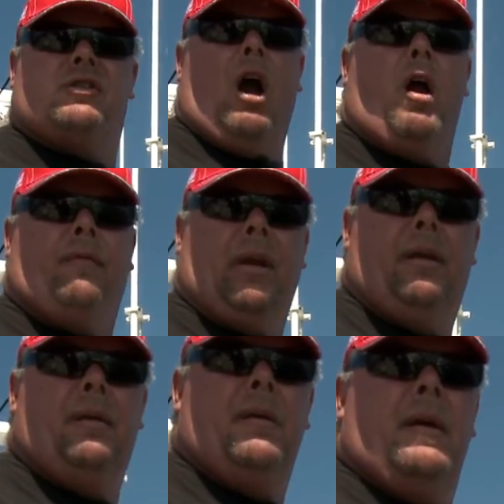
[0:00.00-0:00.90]
starved.
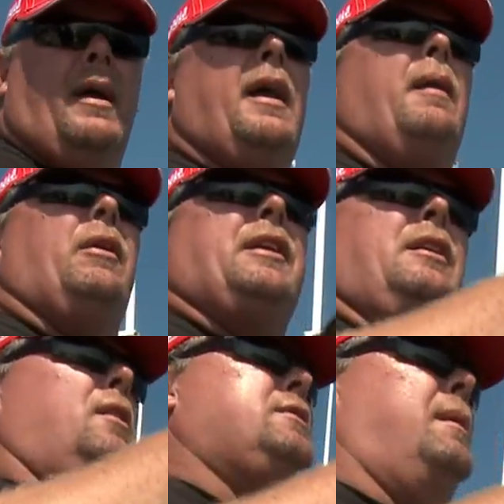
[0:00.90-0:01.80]
And what they
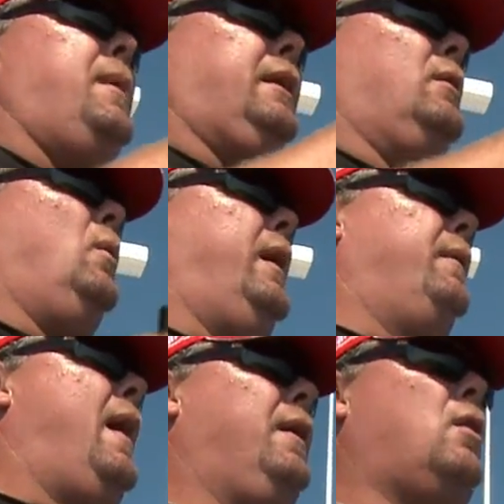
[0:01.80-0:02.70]
do is they make their way around the